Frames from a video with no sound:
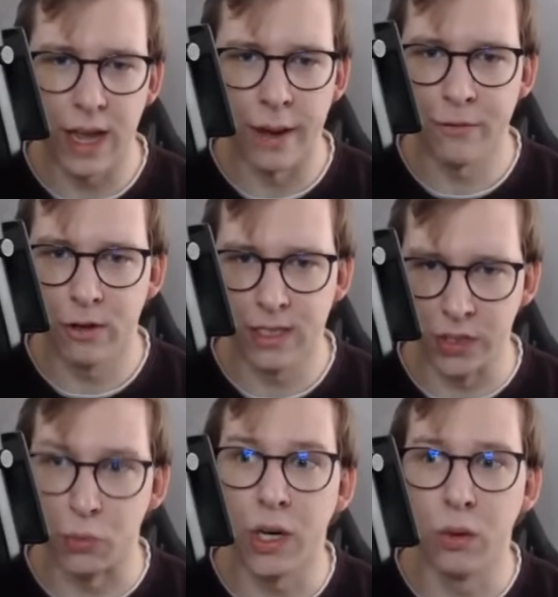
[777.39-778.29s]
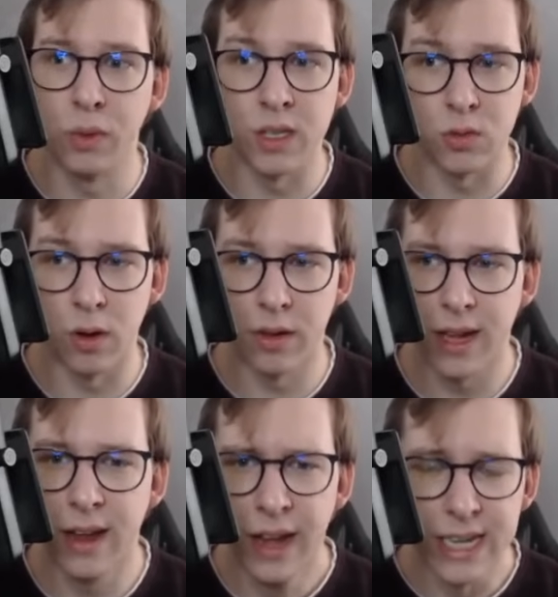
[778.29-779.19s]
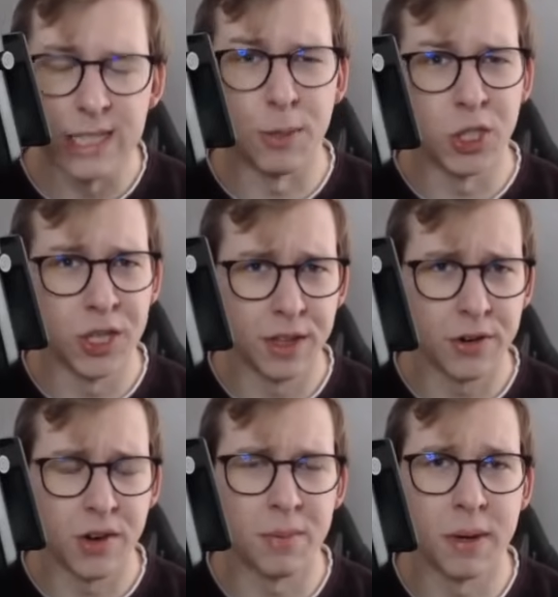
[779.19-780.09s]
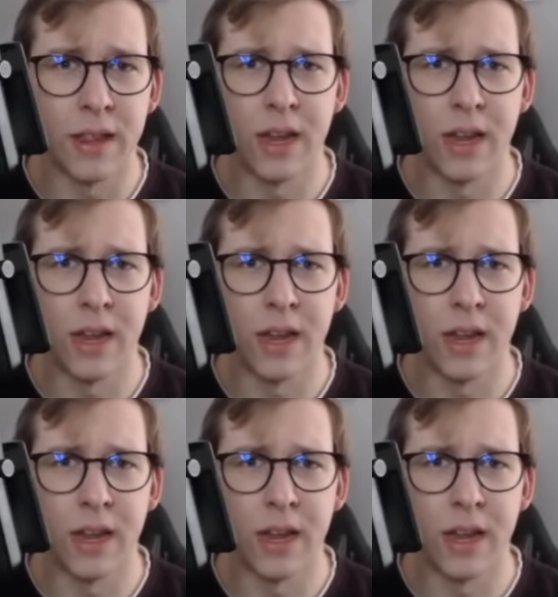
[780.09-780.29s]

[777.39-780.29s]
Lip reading: The Ampharos is really strong there, especially in the current meta.